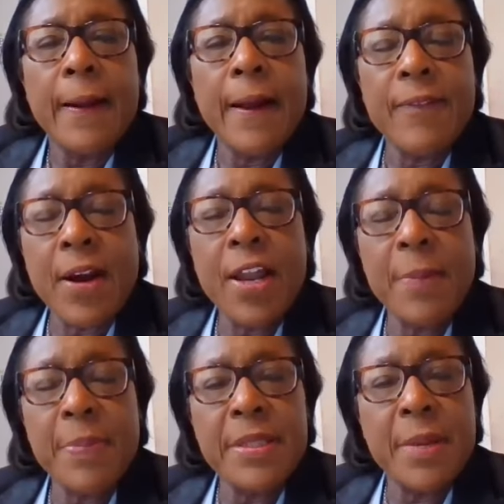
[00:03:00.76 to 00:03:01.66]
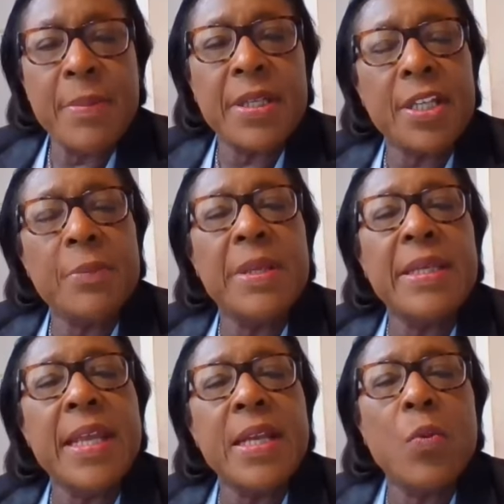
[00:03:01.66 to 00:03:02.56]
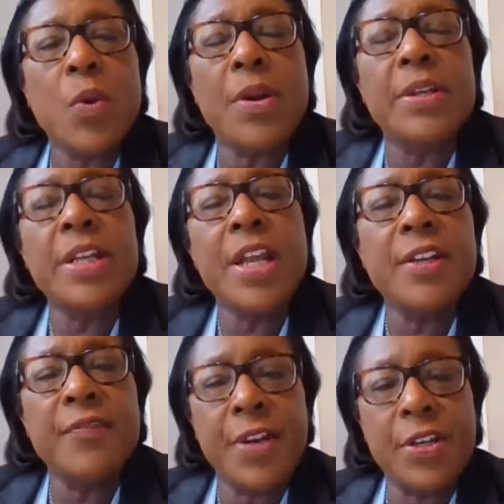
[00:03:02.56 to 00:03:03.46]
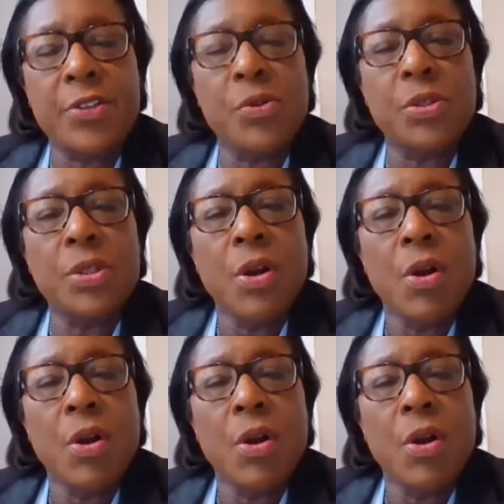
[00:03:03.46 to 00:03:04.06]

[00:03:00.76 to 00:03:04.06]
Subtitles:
of our epidemic in the beginning were in individuals